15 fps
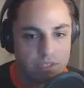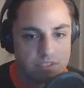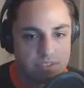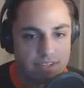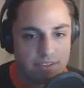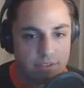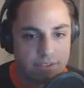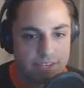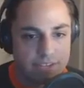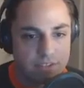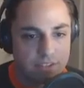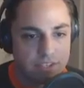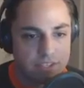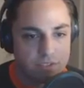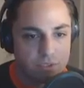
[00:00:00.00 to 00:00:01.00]
take a look at
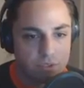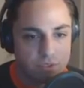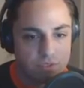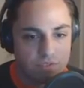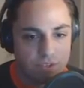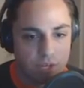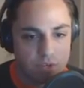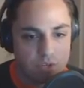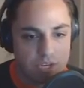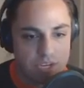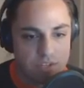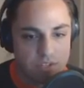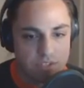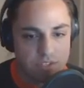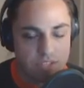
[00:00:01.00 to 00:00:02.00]
exclusive
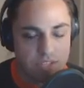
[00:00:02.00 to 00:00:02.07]
negotiations.